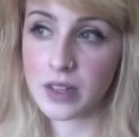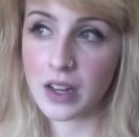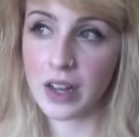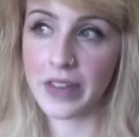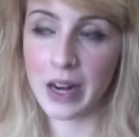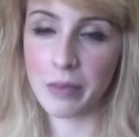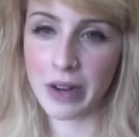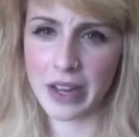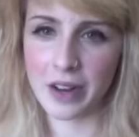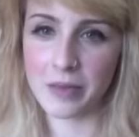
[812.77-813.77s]
And then I break
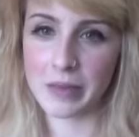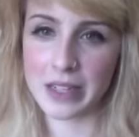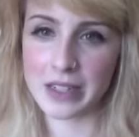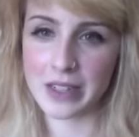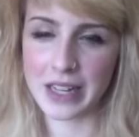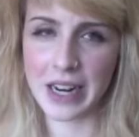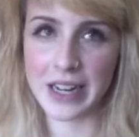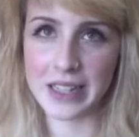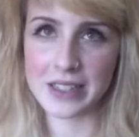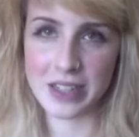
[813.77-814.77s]
out and then I
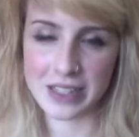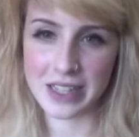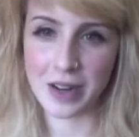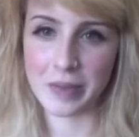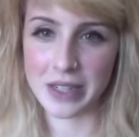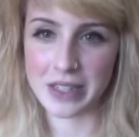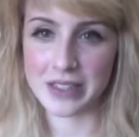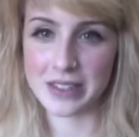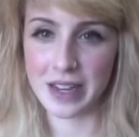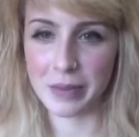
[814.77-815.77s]
get stressed out because
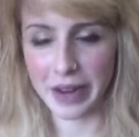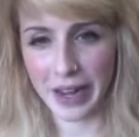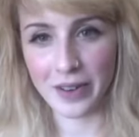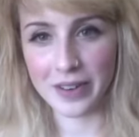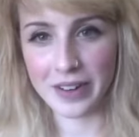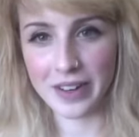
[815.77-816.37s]
I break out.